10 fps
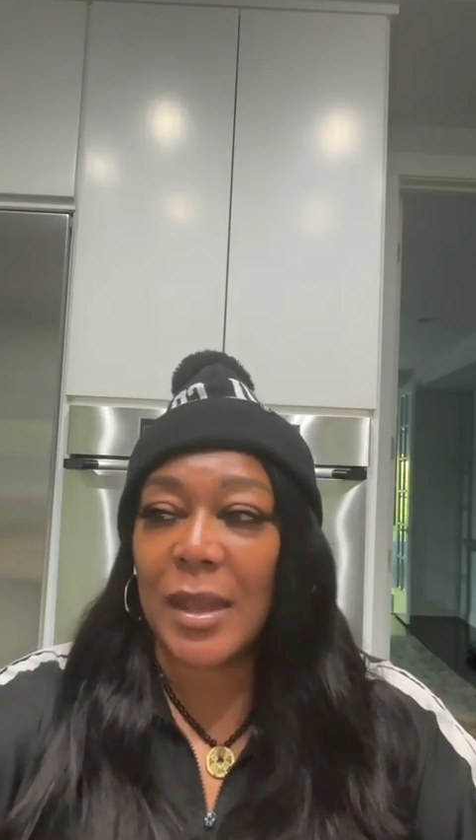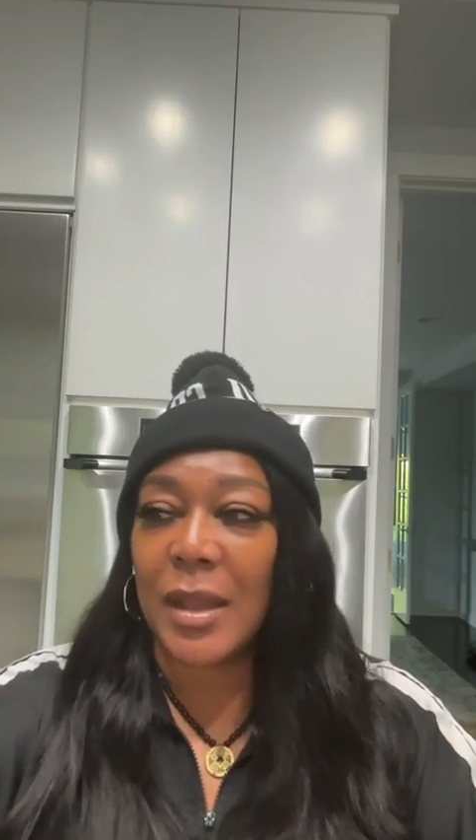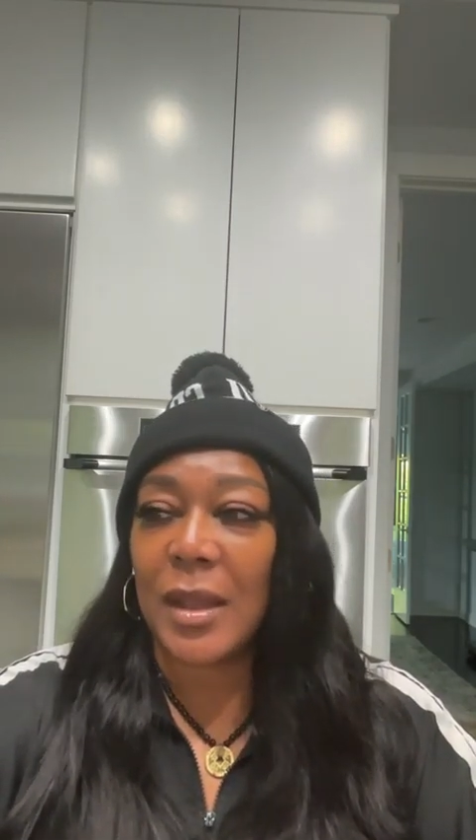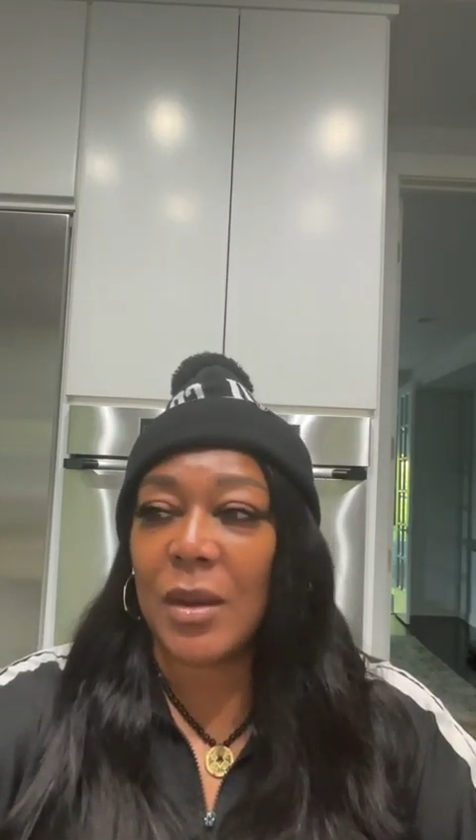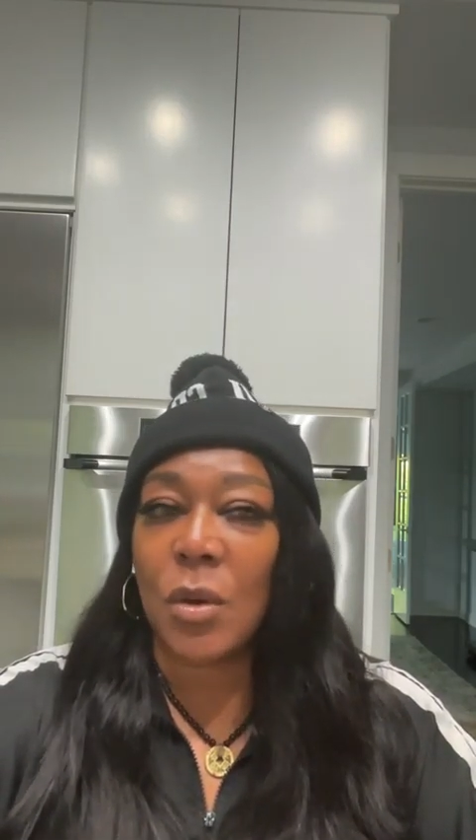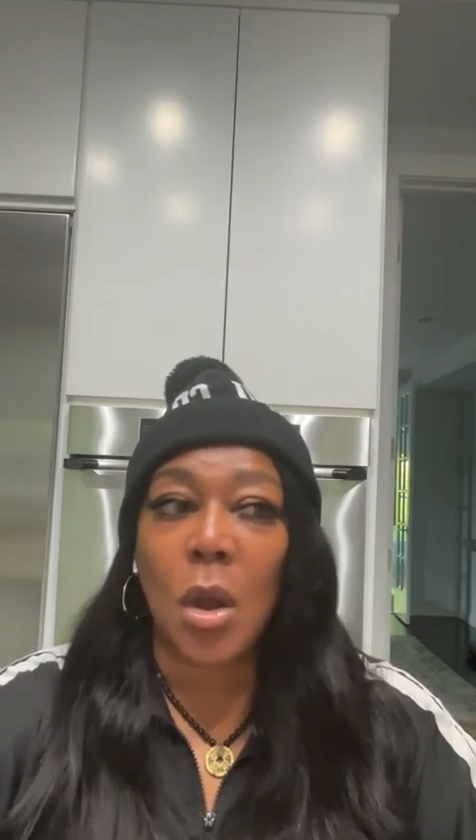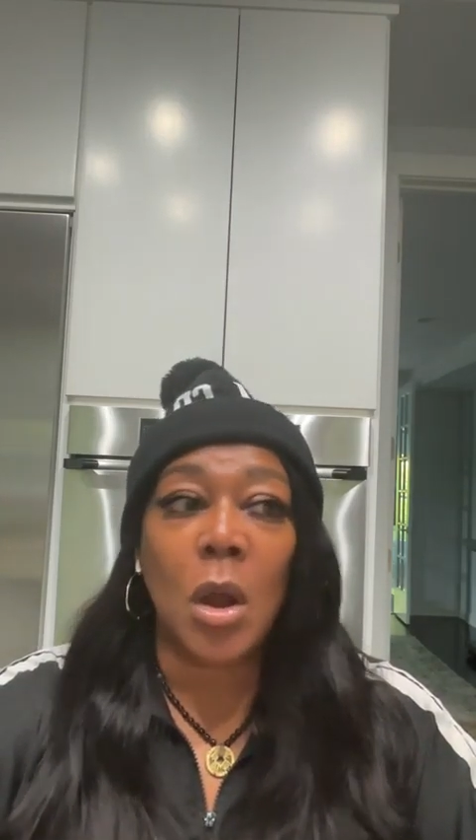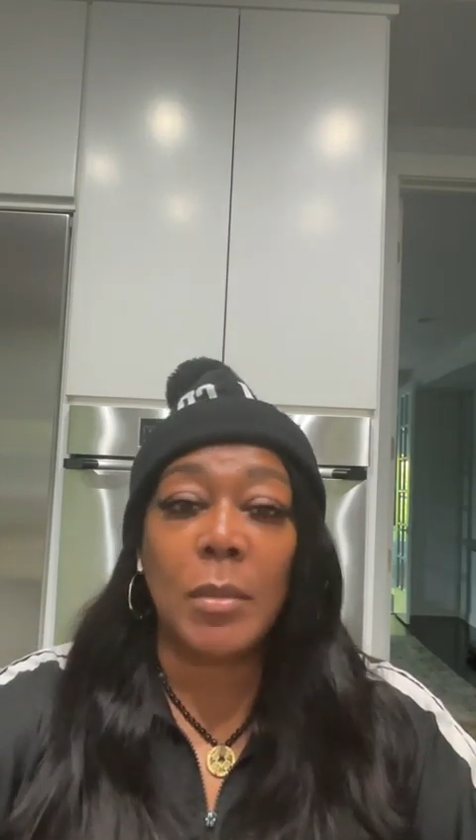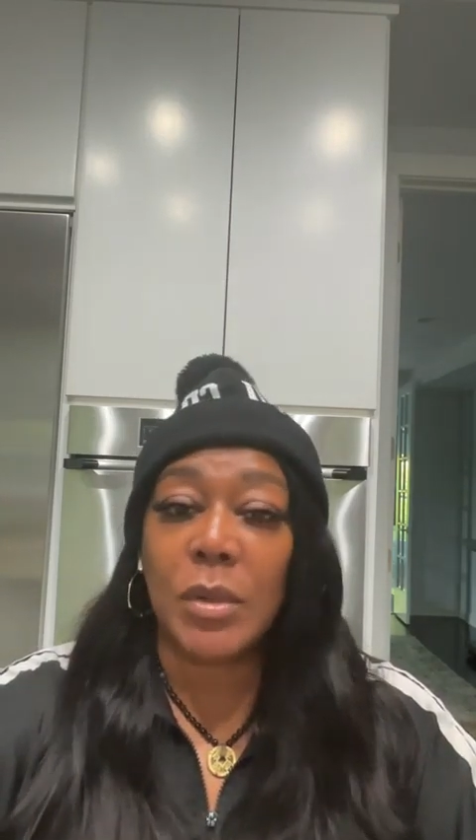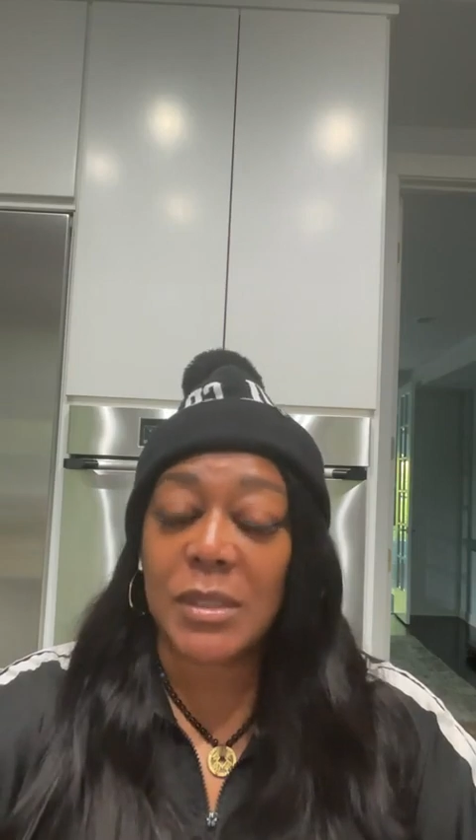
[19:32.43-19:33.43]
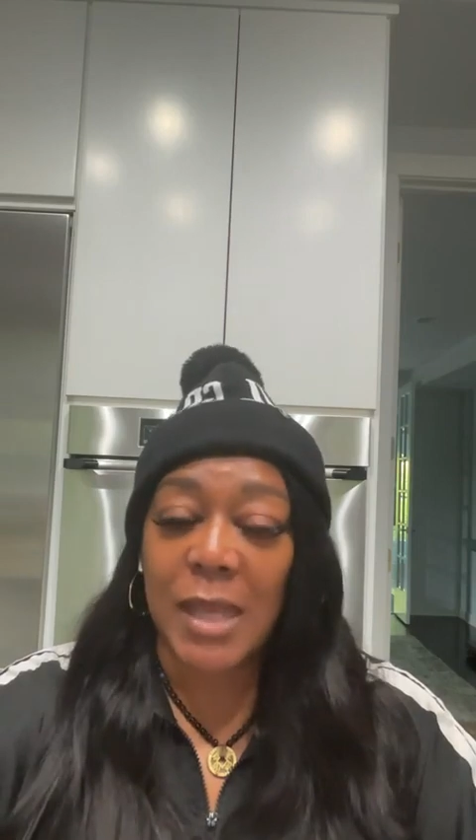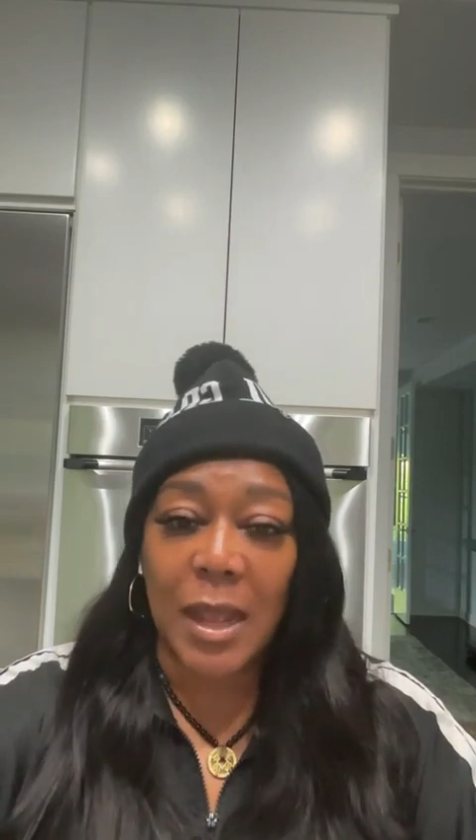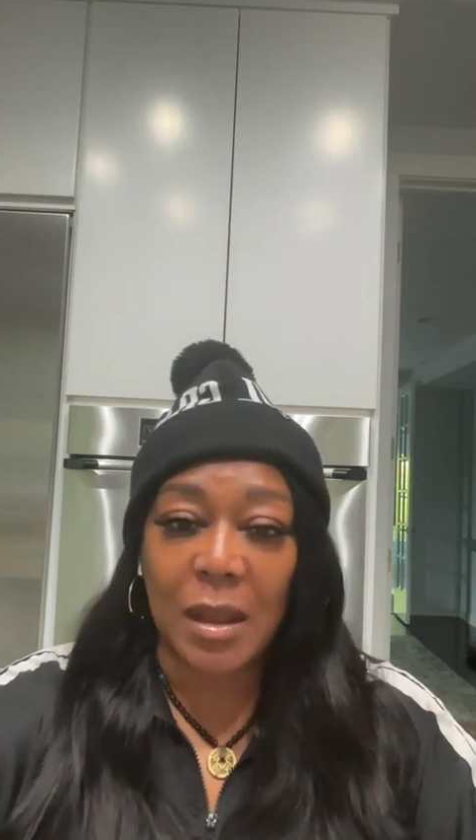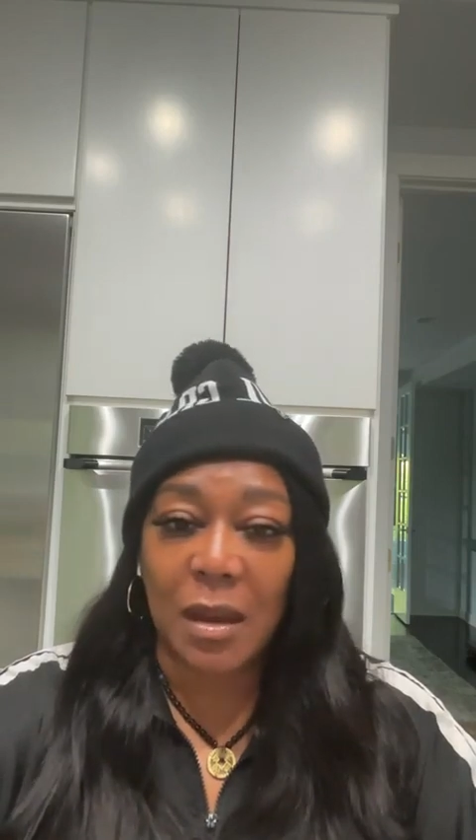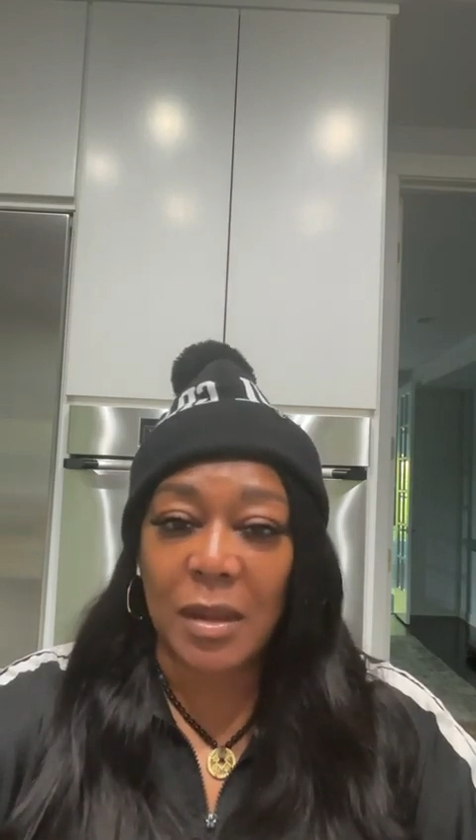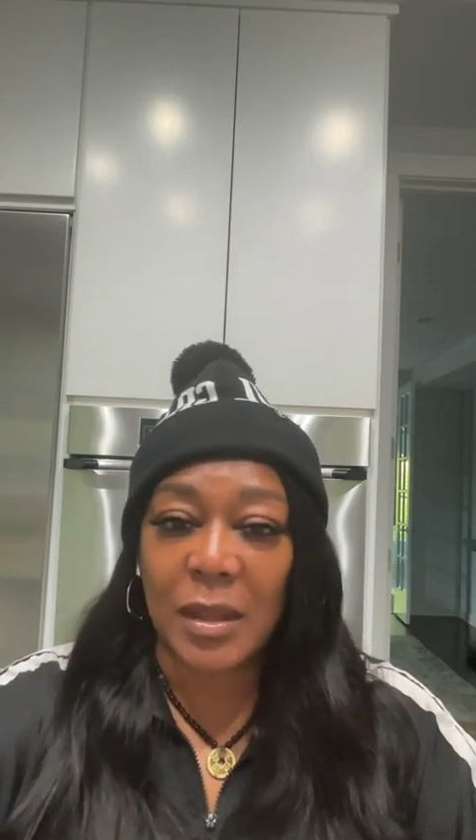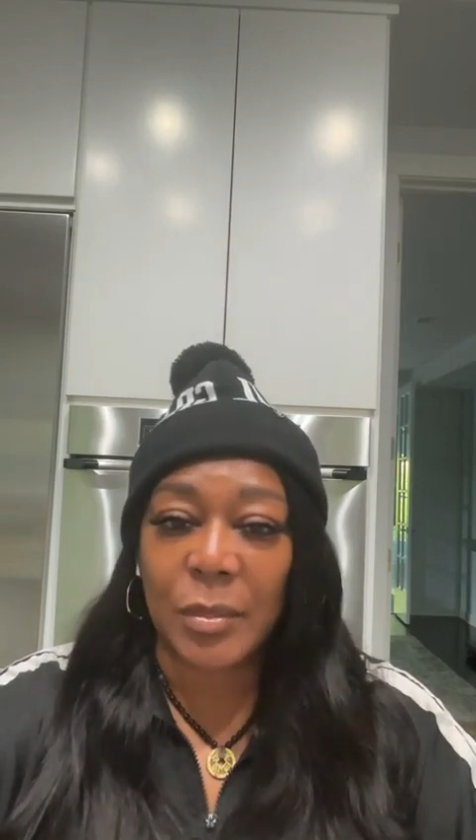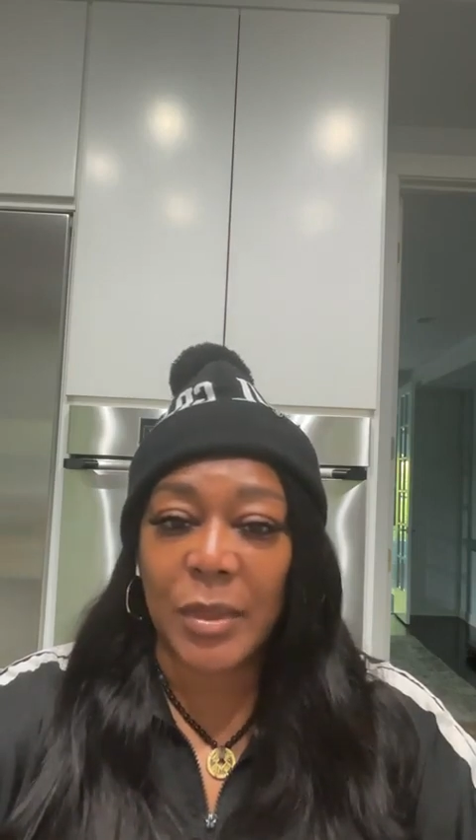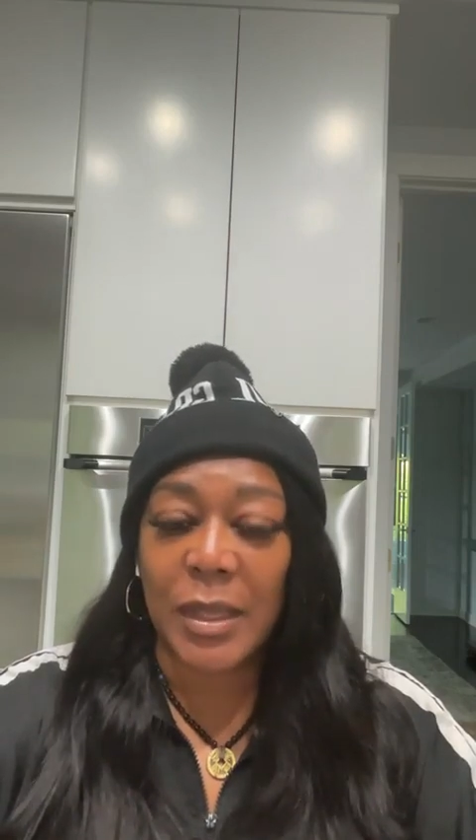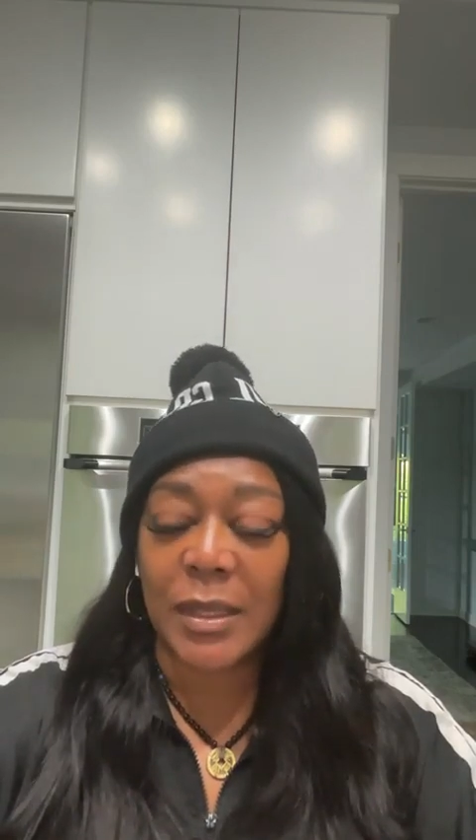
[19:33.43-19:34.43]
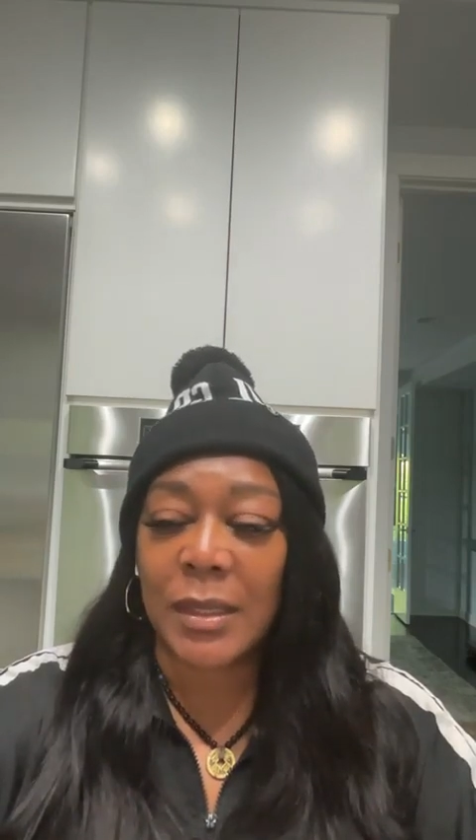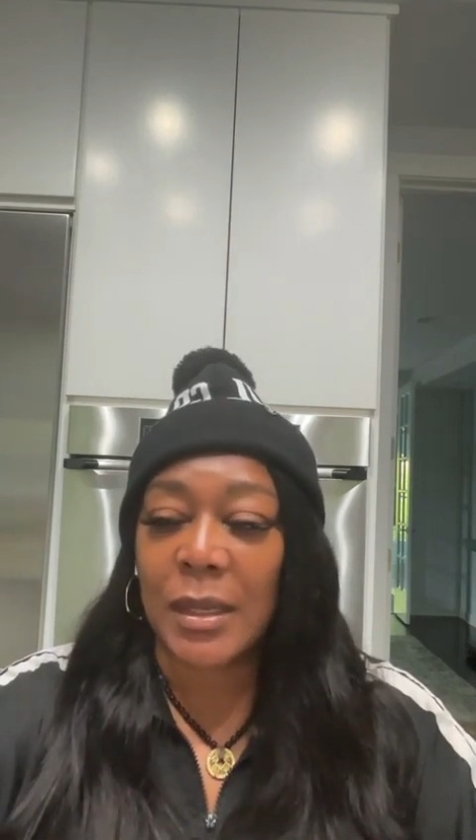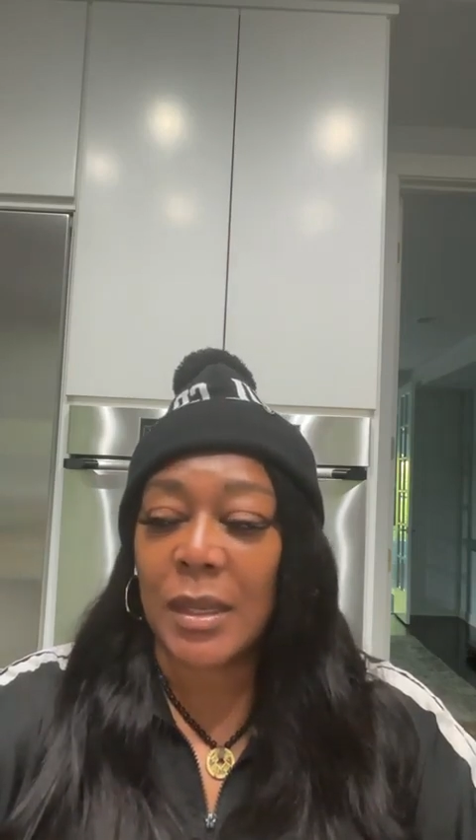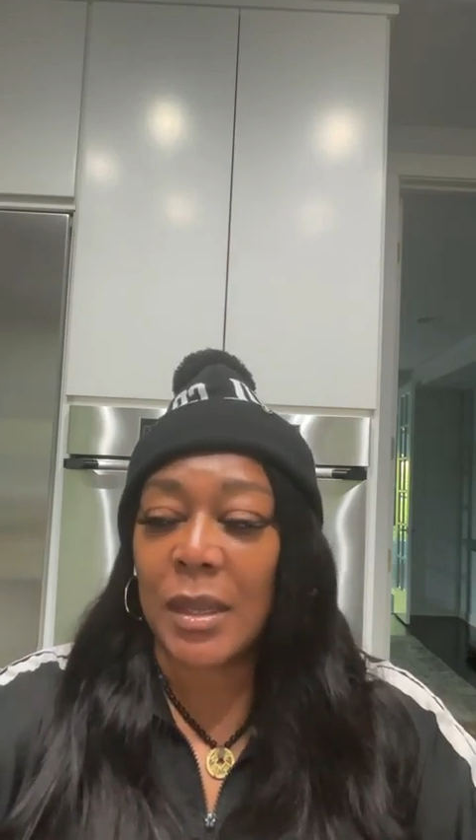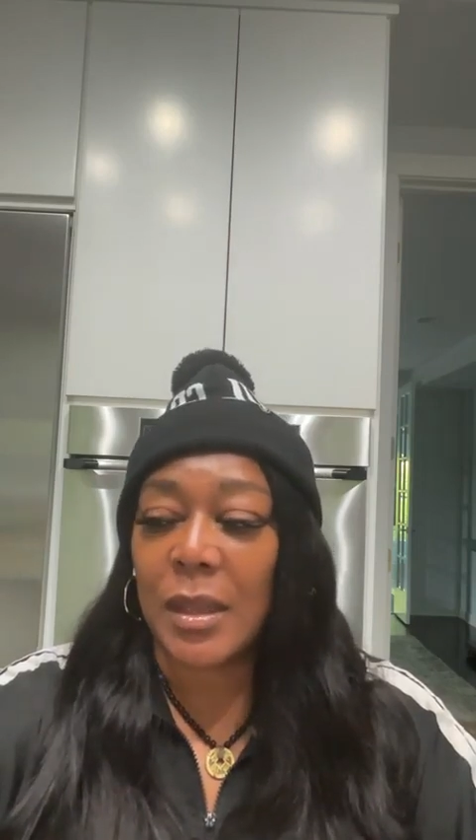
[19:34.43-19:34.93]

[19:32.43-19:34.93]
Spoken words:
or almost got caught up in,